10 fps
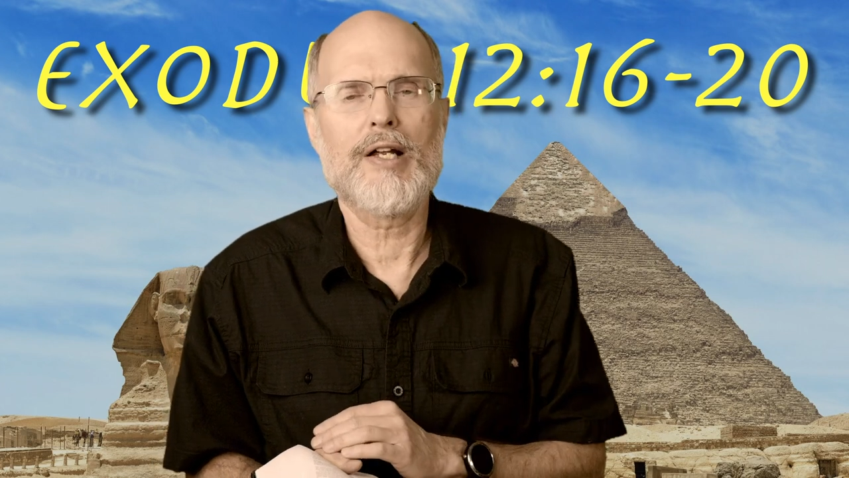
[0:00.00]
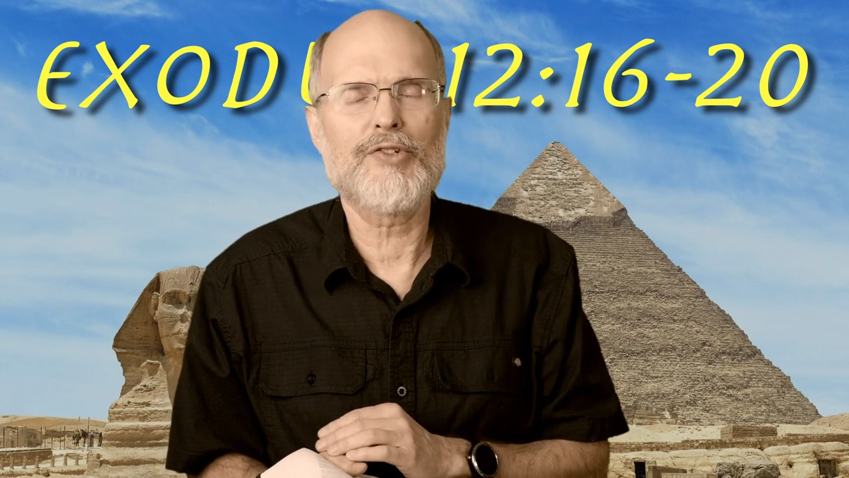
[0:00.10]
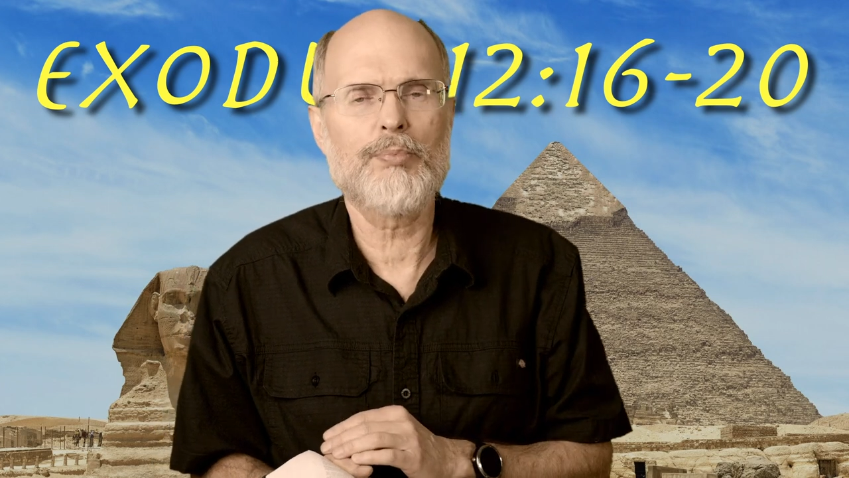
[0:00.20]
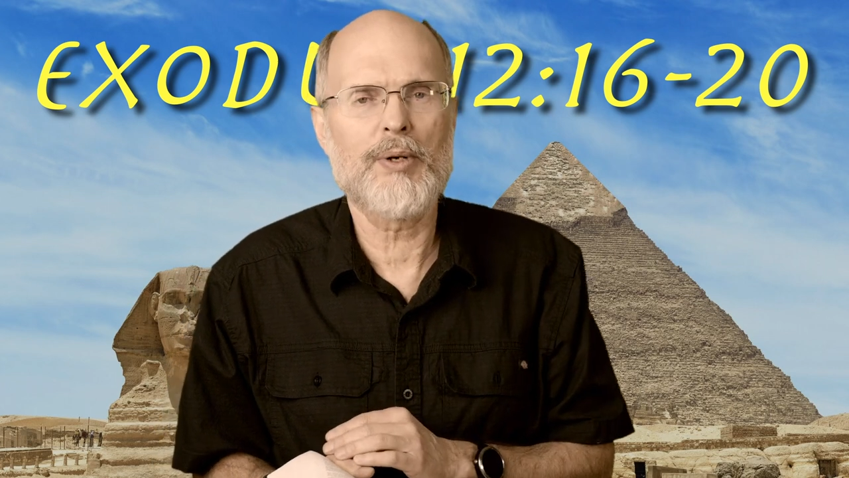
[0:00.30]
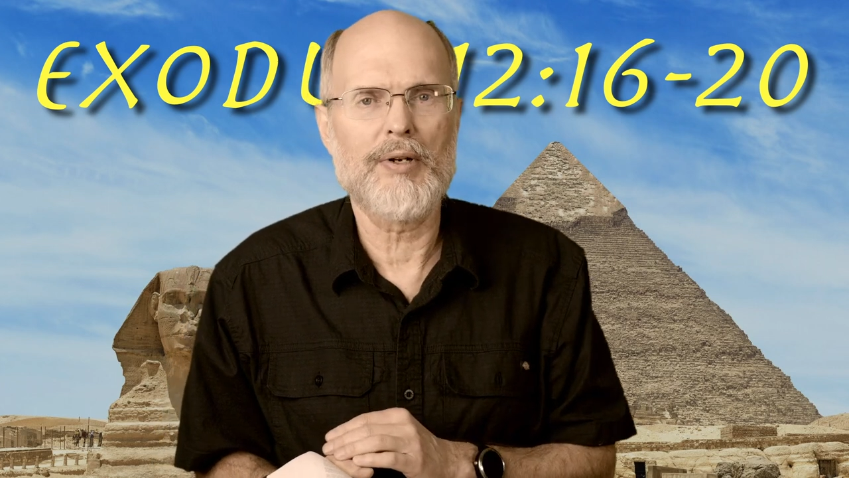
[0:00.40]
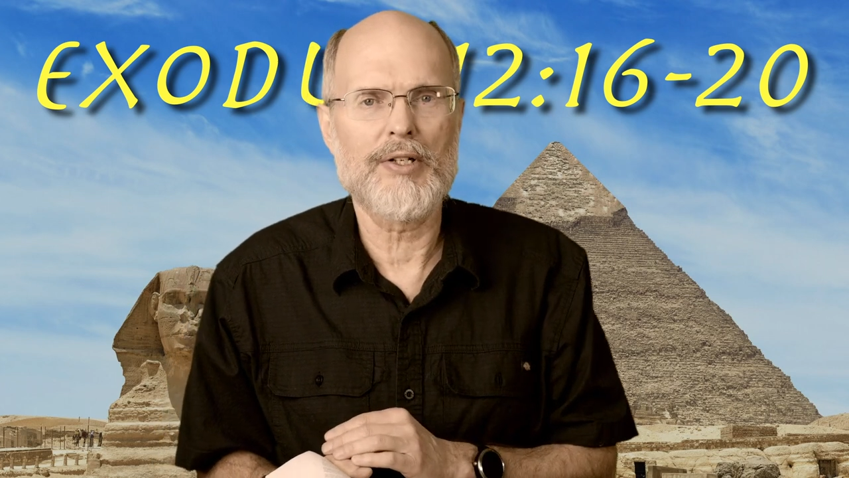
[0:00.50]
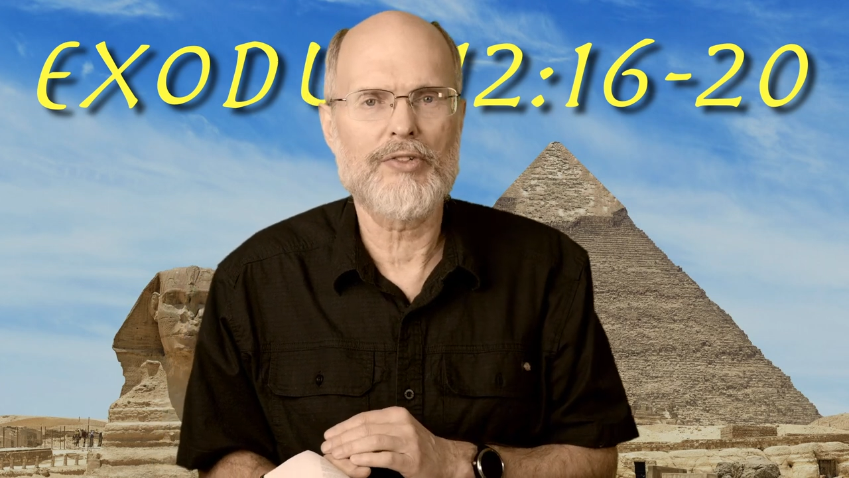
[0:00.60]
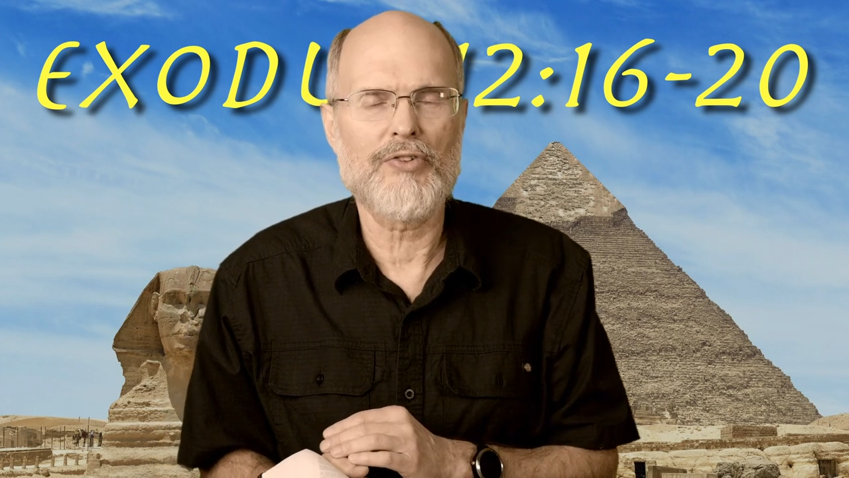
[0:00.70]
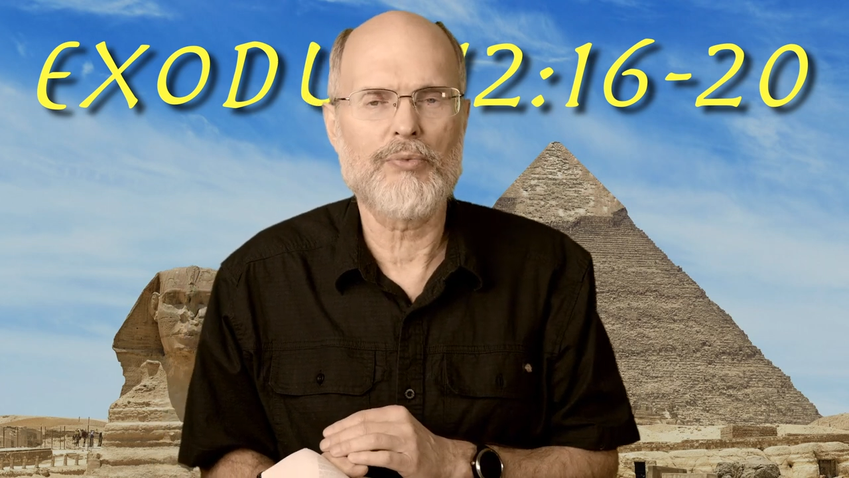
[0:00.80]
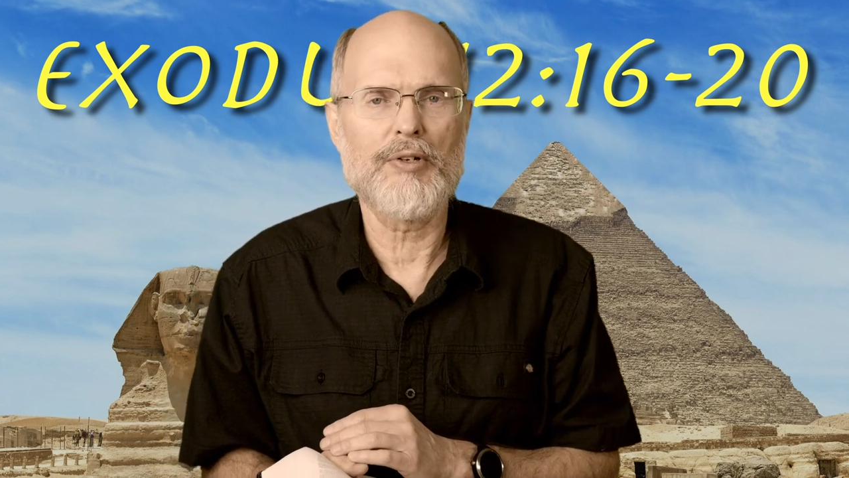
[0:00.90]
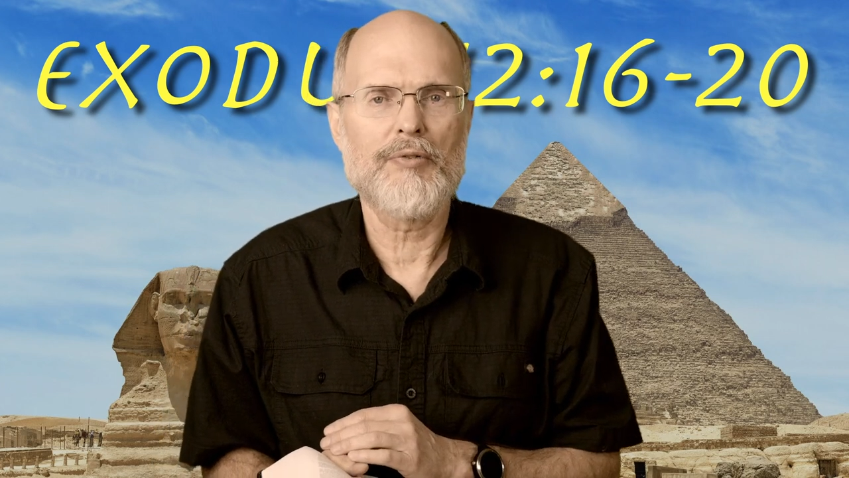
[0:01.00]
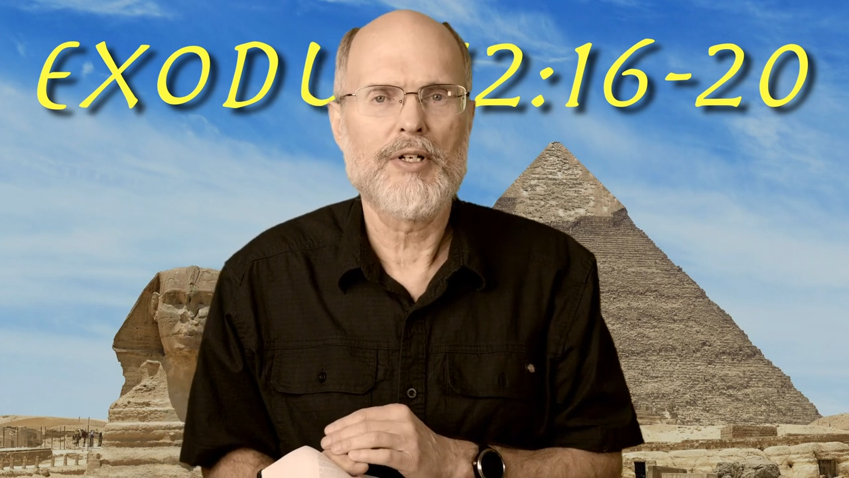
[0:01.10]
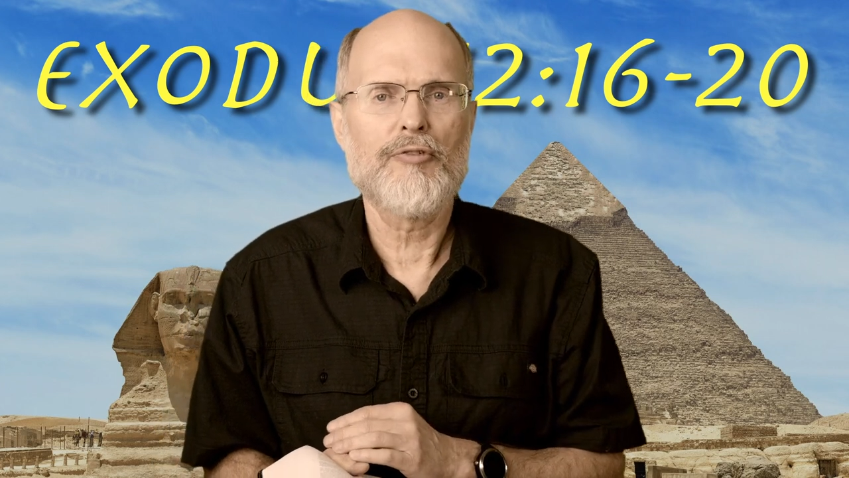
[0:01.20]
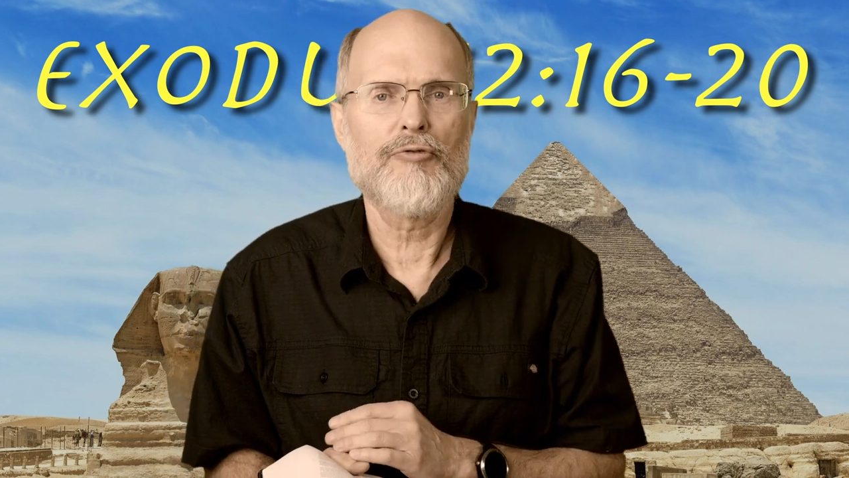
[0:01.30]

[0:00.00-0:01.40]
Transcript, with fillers: experience as we have